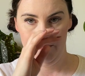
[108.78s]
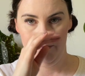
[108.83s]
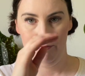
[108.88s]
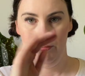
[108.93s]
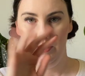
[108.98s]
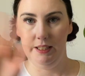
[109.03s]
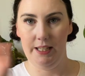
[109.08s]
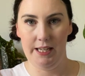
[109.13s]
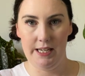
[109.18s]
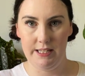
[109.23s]

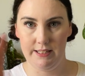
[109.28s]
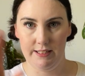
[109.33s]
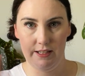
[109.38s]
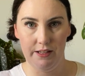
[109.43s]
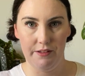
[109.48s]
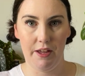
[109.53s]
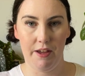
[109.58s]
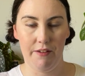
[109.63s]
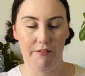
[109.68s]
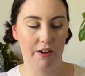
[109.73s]
release
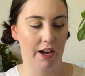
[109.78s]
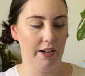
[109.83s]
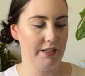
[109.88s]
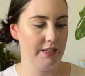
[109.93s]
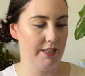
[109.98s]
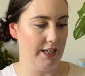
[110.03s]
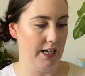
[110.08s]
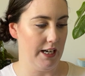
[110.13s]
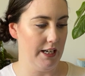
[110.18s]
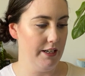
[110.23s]
that they've
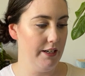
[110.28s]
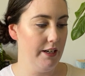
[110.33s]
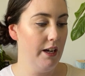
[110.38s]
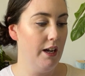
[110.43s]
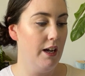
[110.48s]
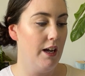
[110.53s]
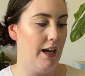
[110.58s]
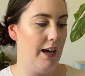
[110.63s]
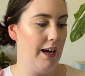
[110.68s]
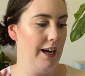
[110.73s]
done.
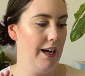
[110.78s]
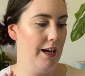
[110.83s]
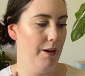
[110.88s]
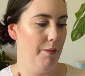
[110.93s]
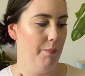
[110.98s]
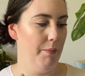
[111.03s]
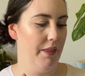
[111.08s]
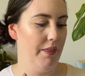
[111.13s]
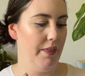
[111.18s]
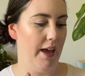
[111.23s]

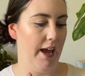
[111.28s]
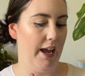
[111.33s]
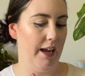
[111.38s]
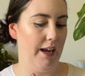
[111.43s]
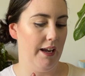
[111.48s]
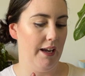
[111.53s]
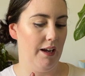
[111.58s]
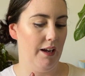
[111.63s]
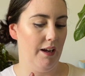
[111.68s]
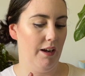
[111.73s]

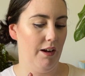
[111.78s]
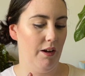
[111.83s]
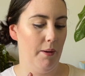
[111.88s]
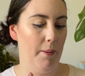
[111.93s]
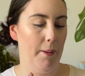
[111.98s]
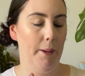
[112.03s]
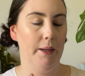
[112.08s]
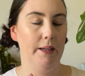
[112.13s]
They